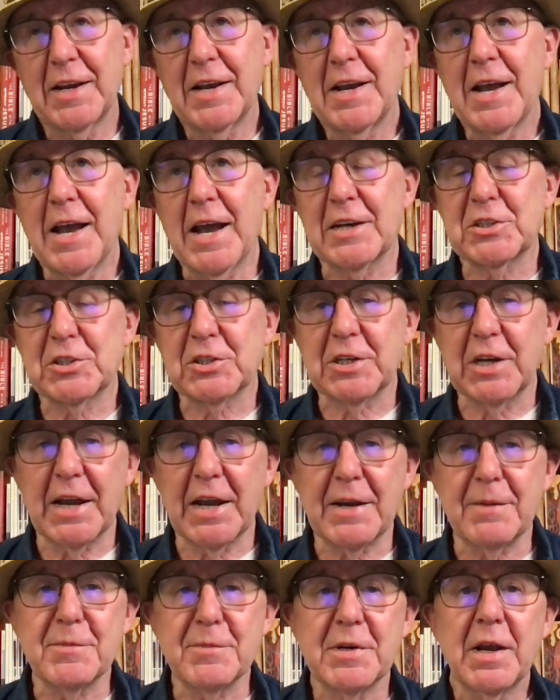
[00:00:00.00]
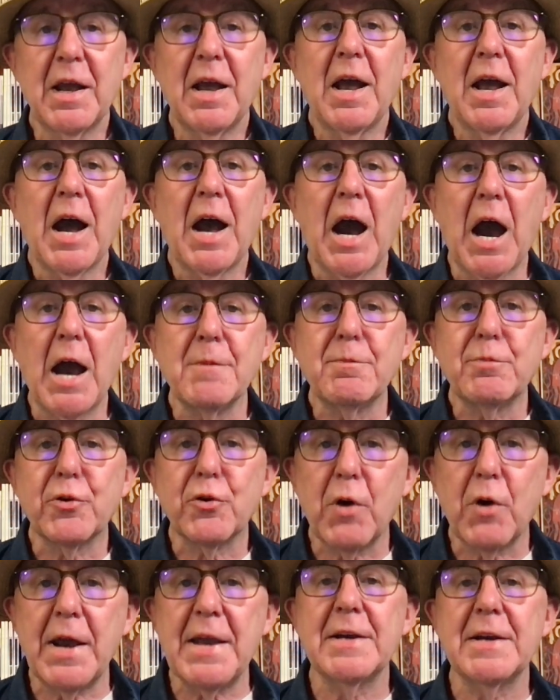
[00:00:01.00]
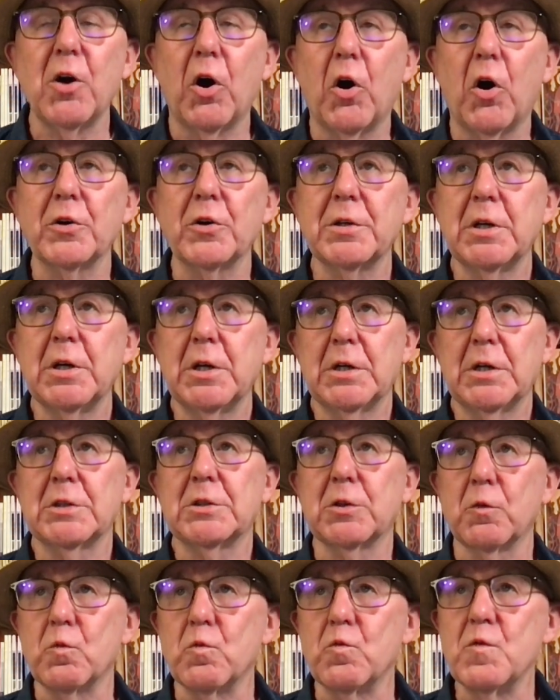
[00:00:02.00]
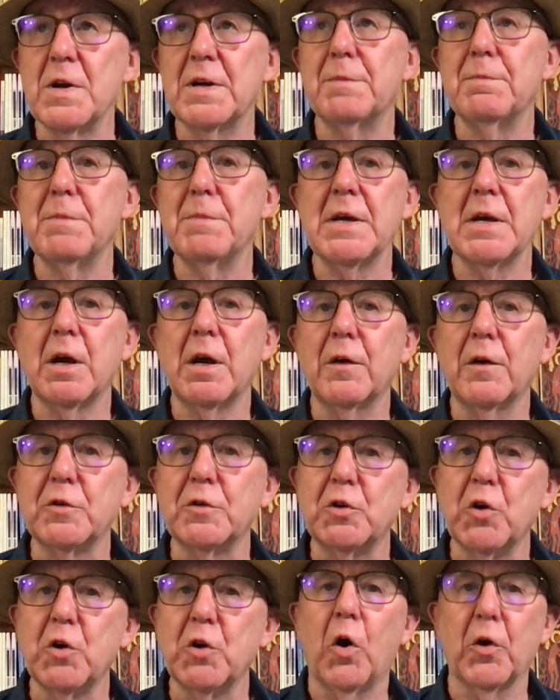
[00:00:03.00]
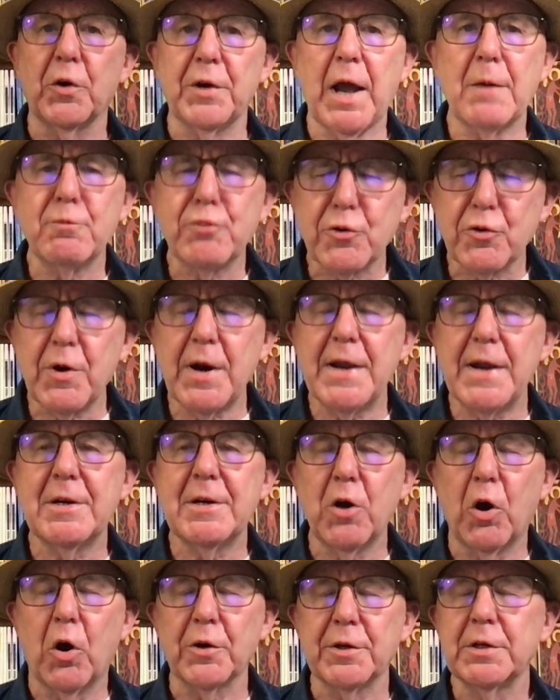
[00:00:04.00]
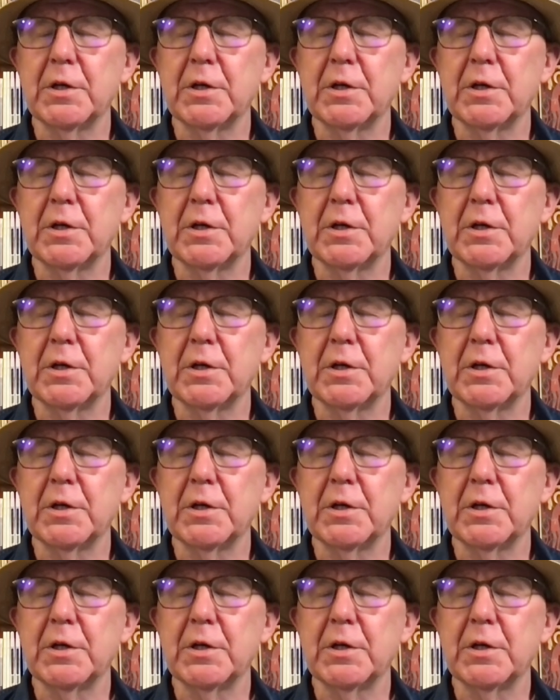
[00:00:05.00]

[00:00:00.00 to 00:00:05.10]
exclaimed, "I pray God to rid me of God. I pray God